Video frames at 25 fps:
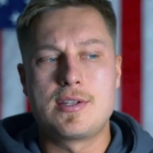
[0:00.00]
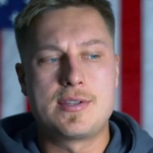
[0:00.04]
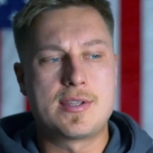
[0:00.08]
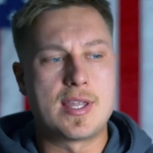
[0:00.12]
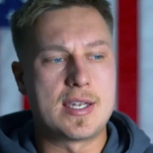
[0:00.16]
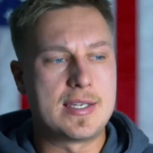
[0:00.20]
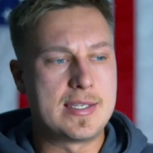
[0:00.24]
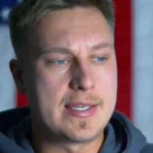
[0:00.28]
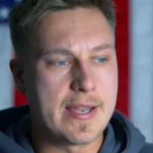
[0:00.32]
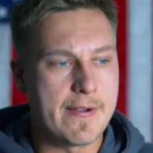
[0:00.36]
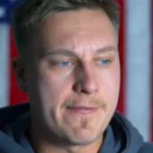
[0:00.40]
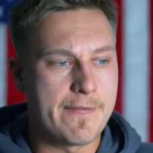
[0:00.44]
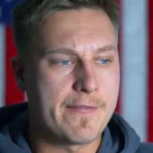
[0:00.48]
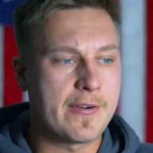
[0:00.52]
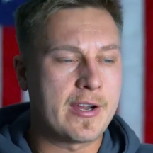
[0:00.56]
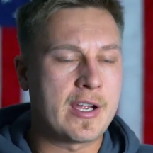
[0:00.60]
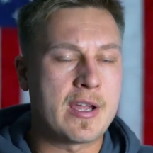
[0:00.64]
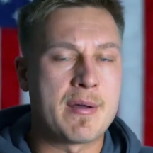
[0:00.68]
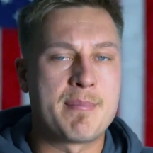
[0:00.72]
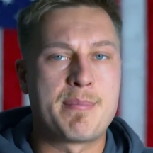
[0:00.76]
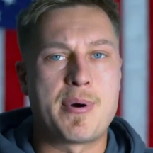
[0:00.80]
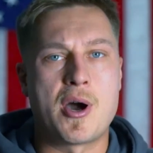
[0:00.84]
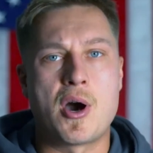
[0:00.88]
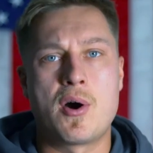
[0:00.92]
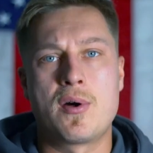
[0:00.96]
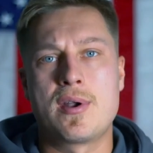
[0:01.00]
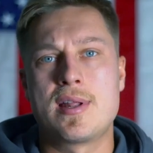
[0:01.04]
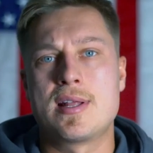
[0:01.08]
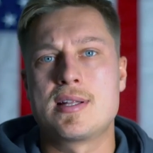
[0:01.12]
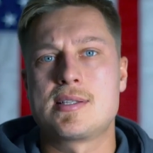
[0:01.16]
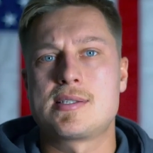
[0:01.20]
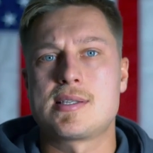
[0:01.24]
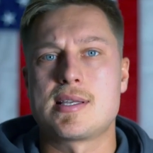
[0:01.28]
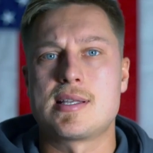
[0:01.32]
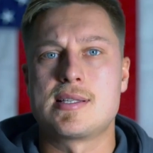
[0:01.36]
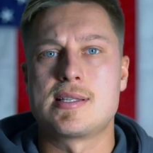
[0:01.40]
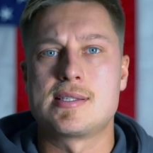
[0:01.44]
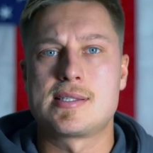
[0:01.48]
the different
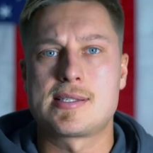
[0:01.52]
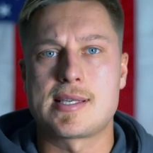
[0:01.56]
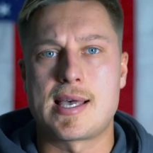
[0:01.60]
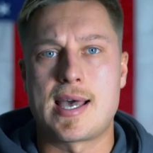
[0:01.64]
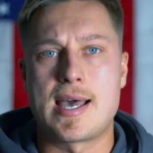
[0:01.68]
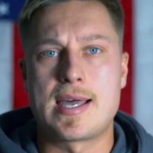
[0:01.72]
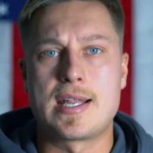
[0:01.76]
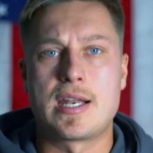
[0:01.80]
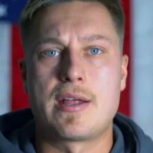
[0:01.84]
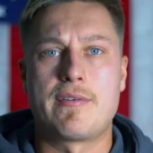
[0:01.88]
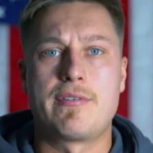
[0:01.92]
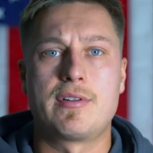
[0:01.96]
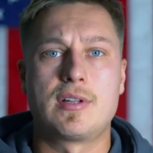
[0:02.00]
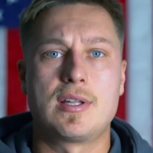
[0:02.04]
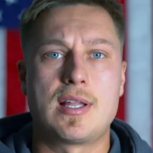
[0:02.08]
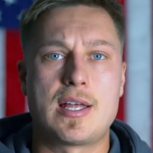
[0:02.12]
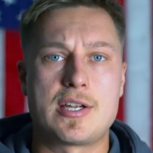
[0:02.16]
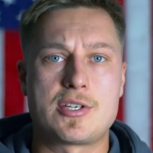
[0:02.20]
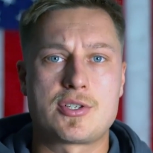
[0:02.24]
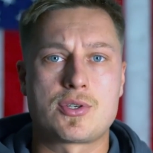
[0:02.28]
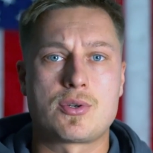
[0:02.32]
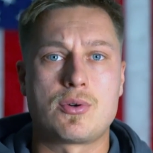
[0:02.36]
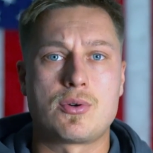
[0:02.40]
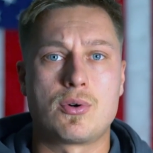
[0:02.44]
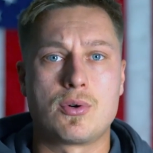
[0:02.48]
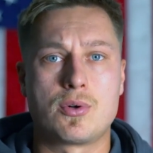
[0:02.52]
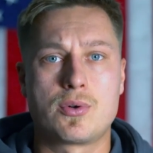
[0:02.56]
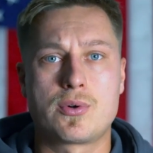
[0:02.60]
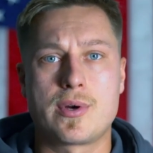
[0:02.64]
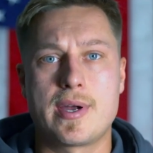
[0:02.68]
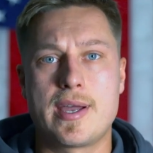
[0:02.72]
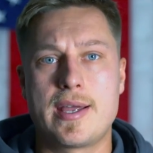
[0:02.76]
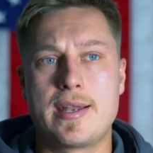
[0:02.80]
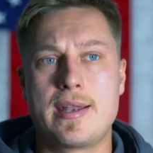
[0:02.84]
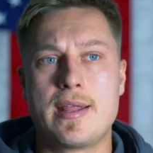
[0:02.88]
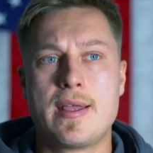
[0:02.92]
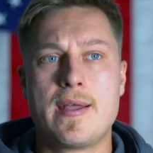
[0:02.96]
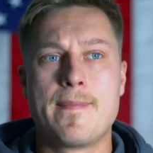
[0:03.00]
components inside of electrical
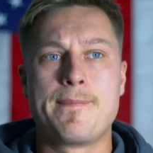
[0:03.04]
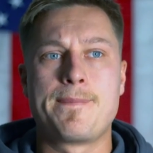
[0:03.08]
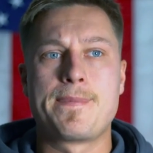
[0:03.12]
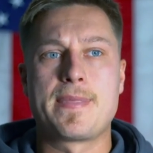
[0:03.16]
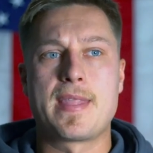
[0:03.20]
grid,